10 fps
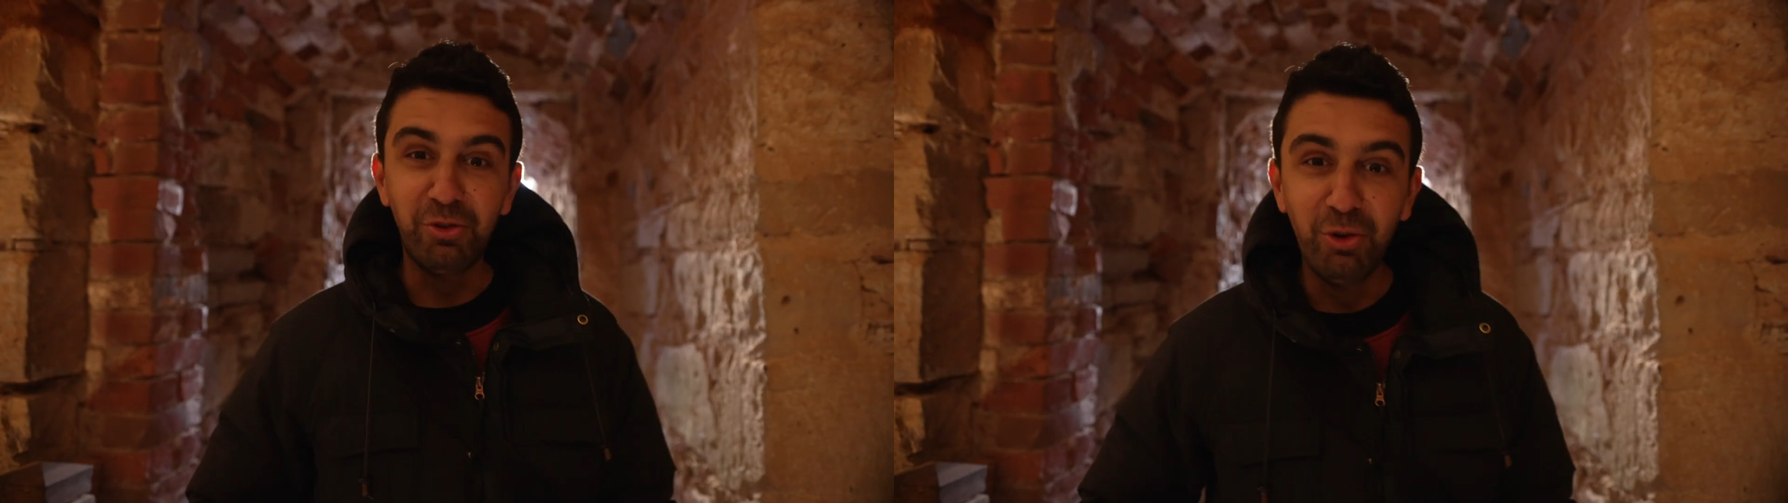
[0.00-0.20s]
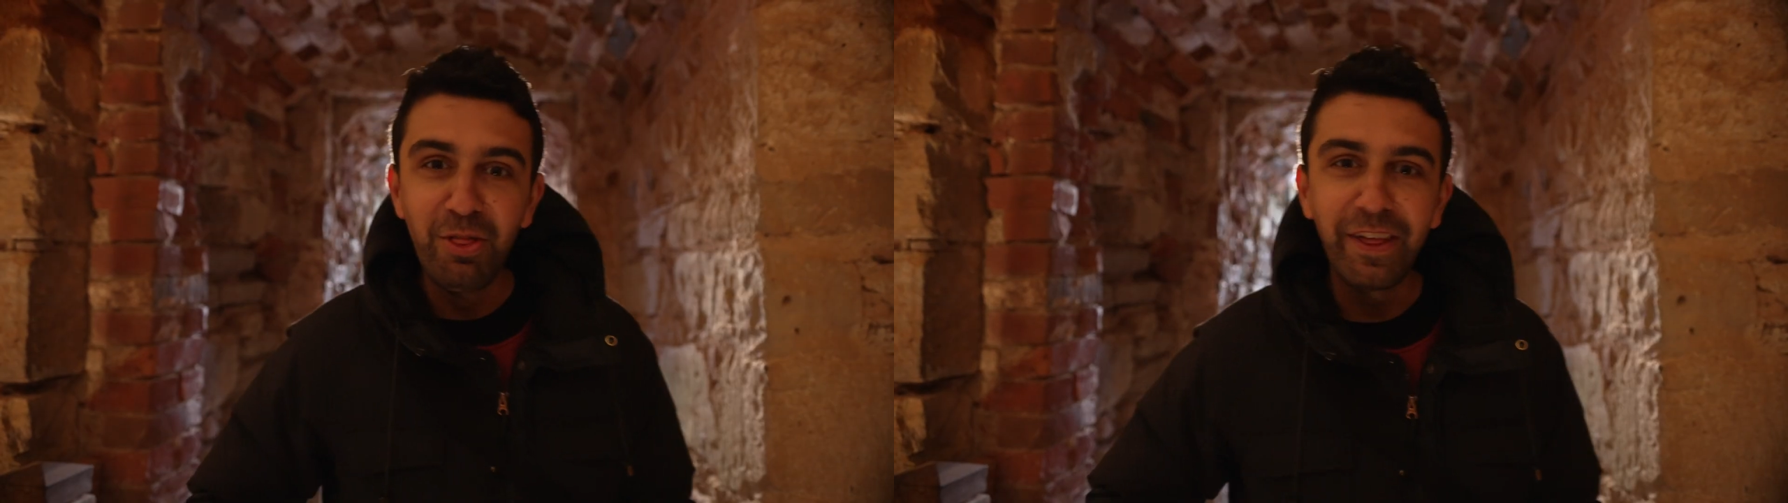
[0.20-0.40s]

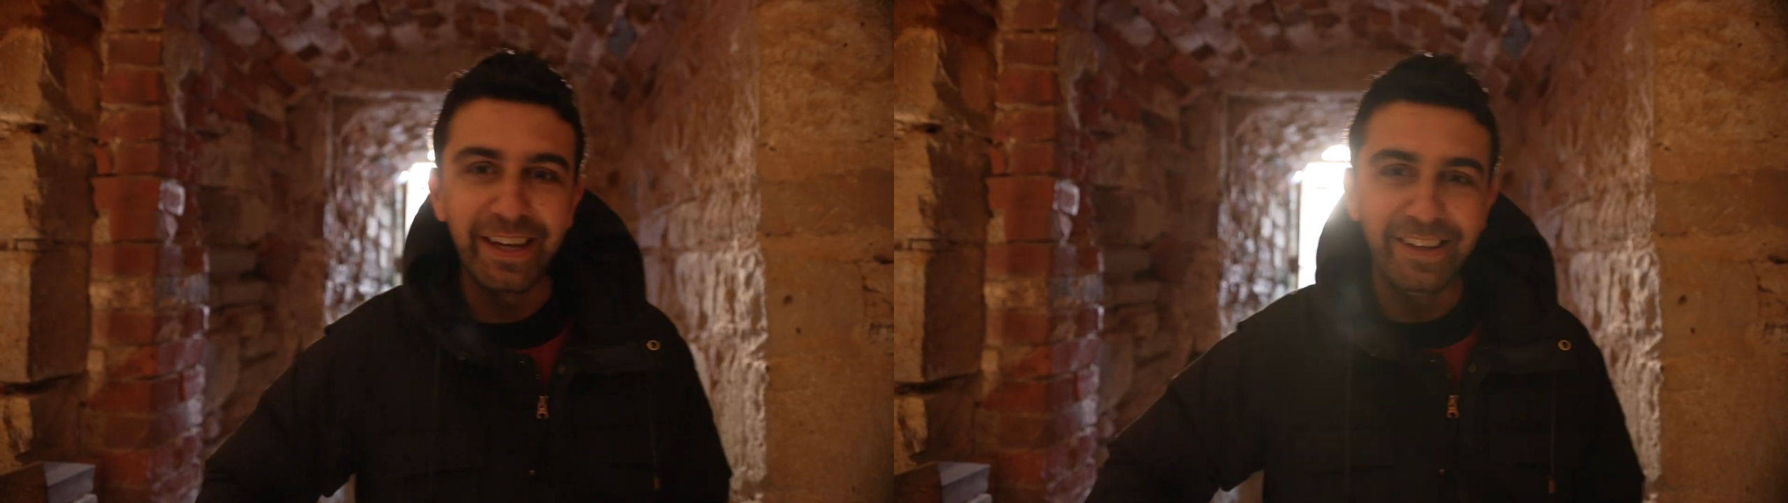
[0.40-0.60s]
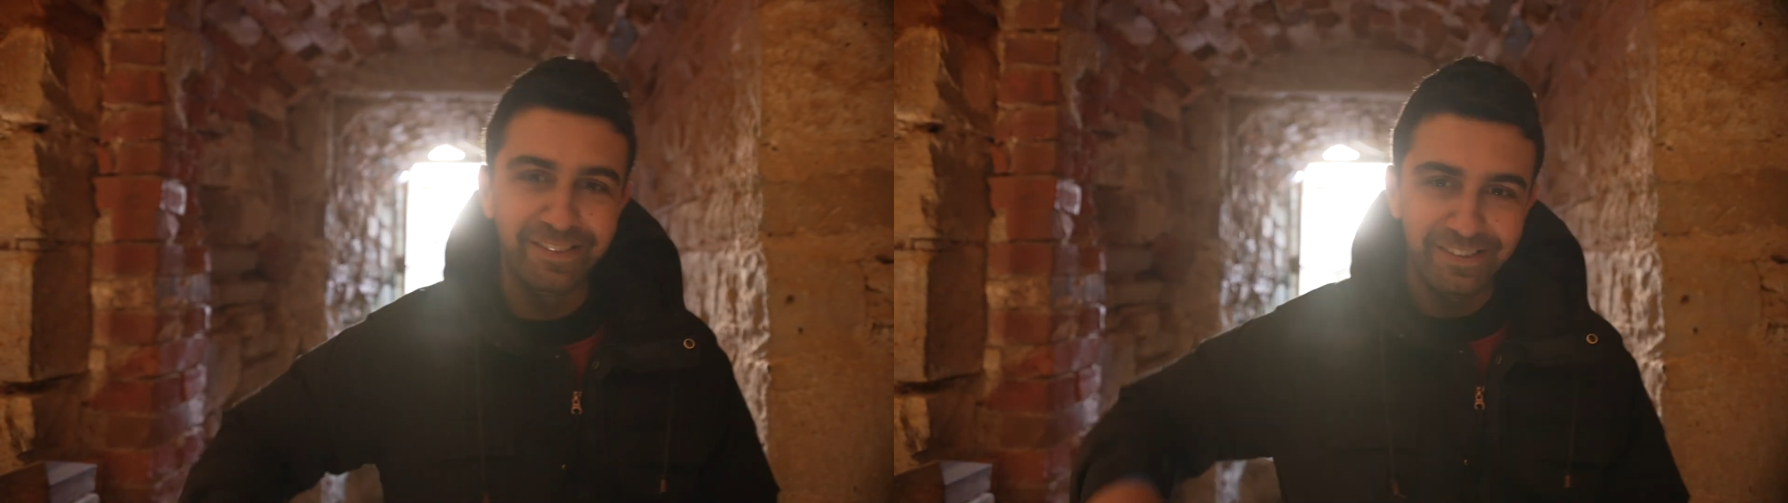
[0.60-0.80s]
cool thing
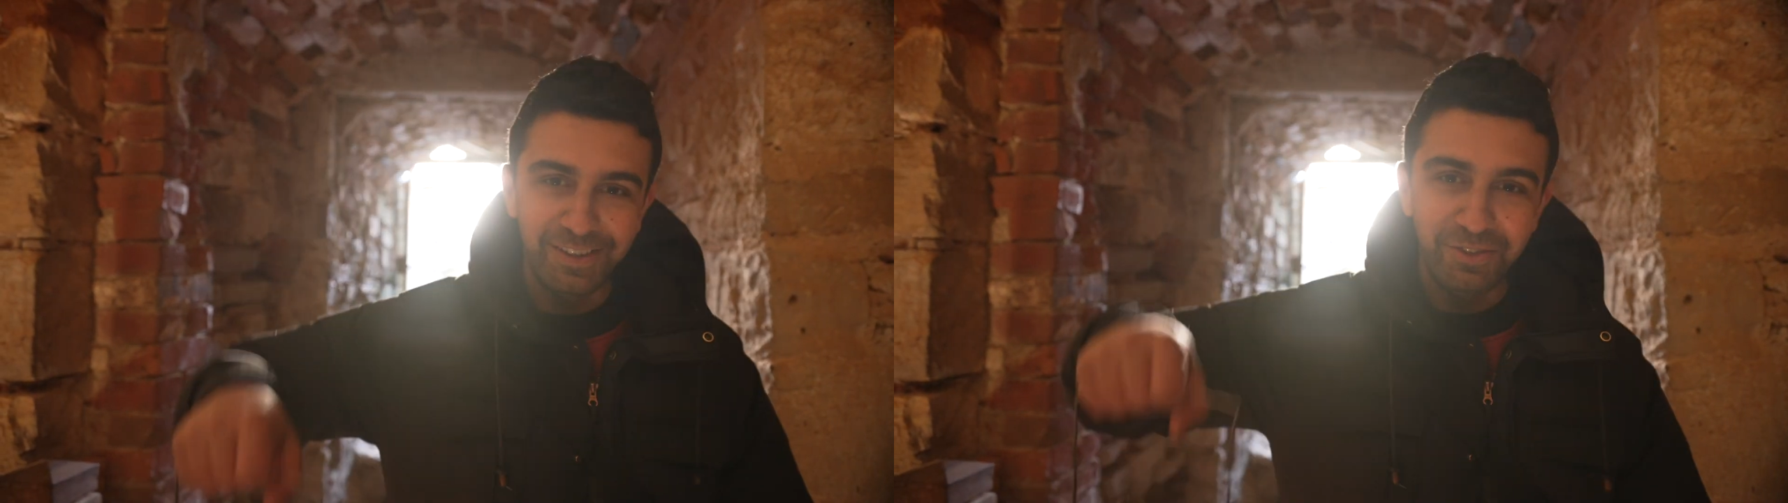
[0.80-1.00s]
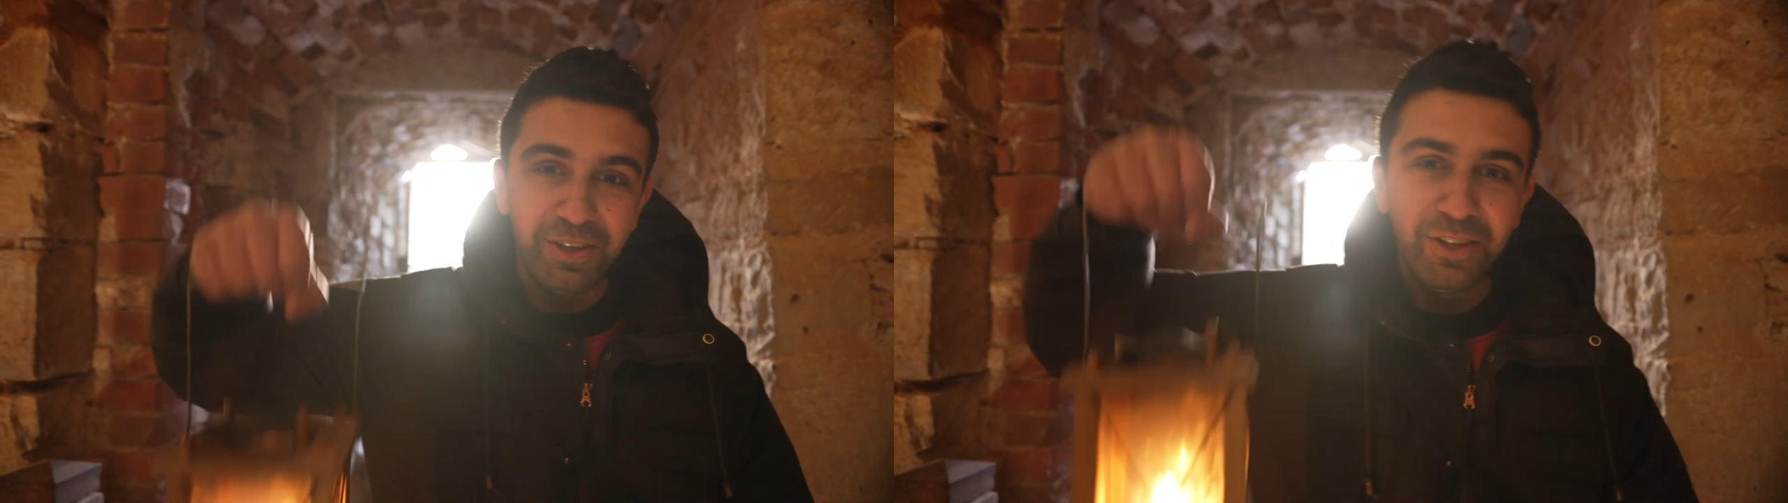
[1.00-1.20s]
is,
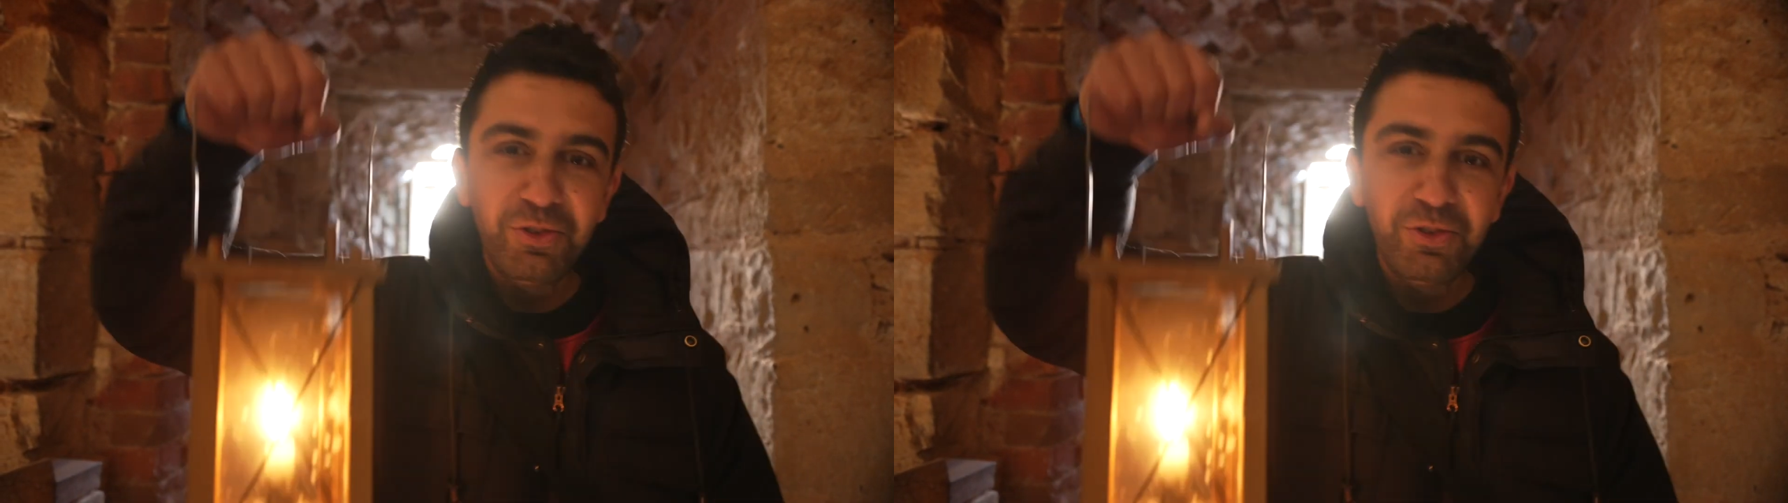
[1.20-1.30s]
you get